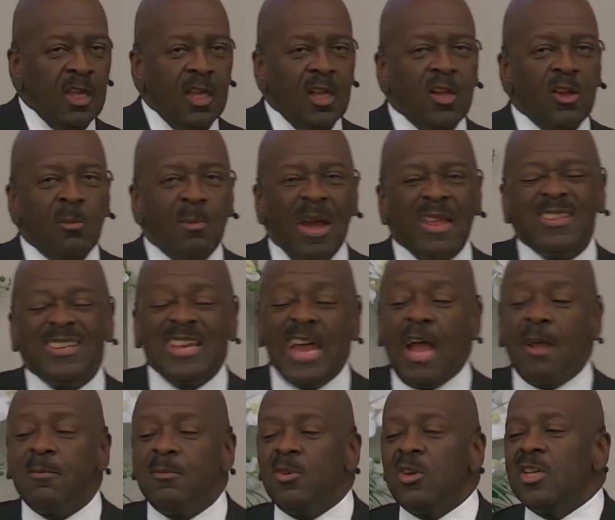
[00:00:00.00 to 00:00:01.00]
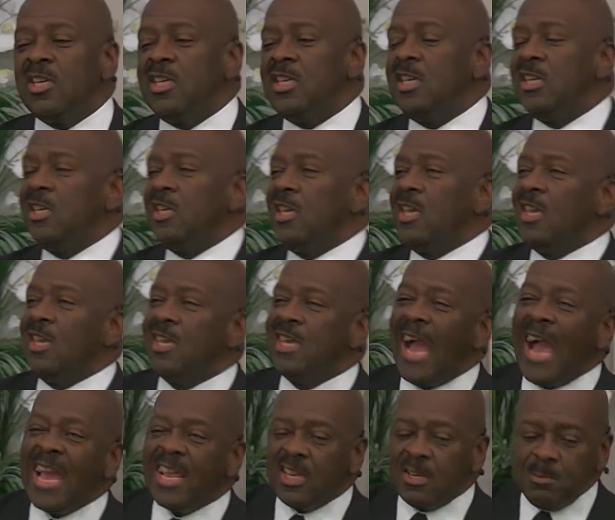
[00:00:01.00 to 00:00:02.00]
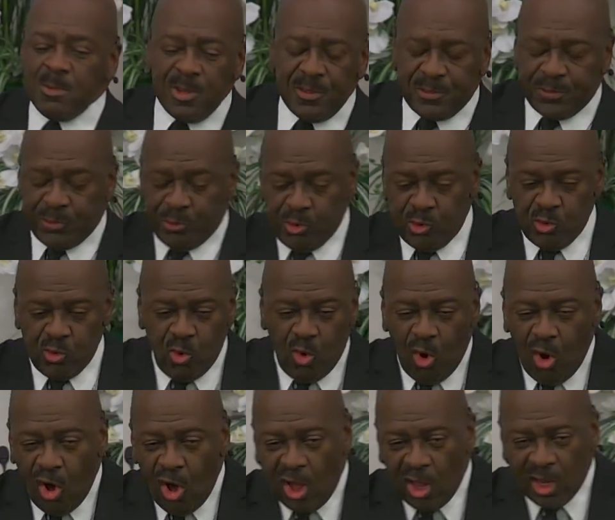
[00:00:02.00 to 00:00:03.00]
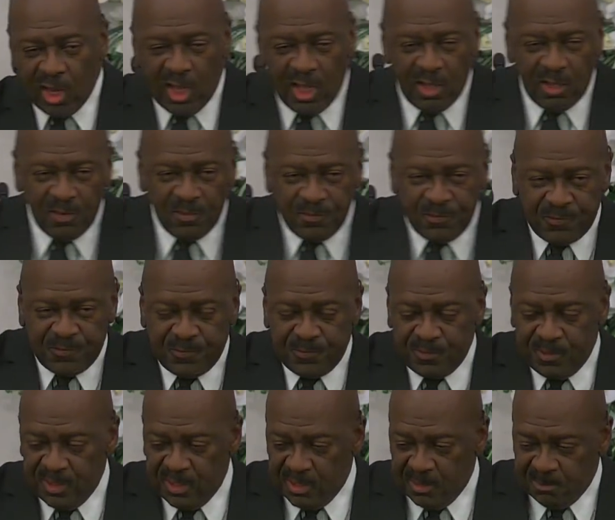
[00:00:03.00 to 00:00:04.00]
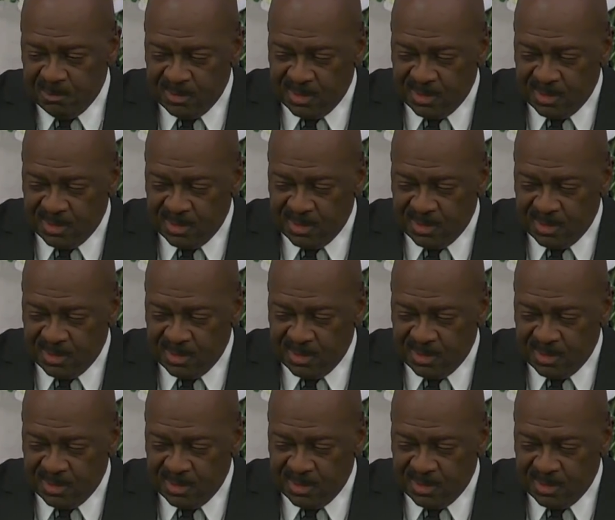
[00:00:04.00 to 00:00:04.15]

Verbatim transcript: By the time he guided me through all of the